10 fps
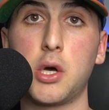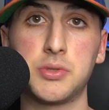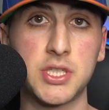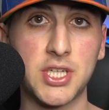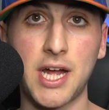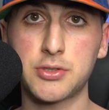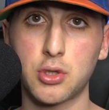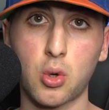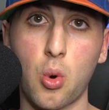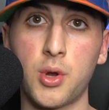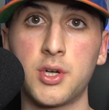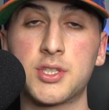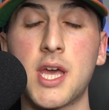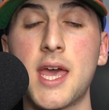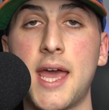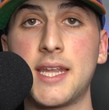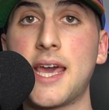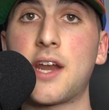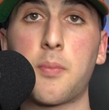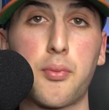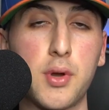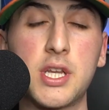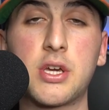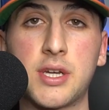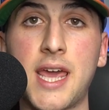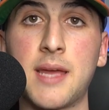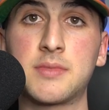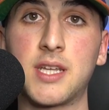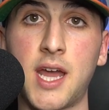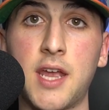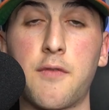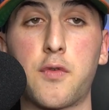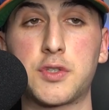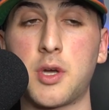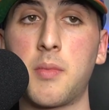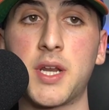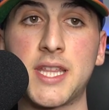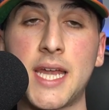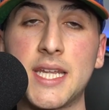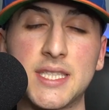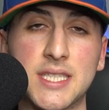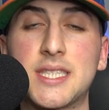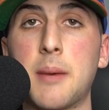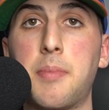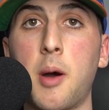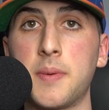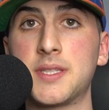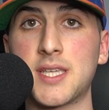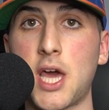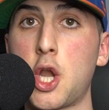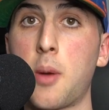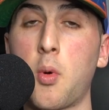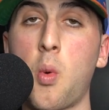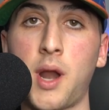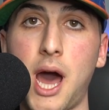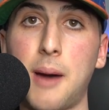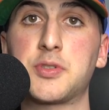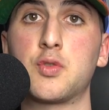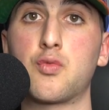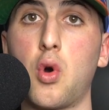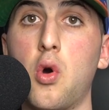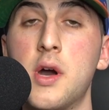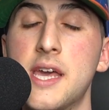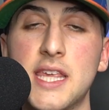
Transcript: low, dish it out to the corners, and he had a pretty good game tonight for somebody that needs to step up into that number one option role.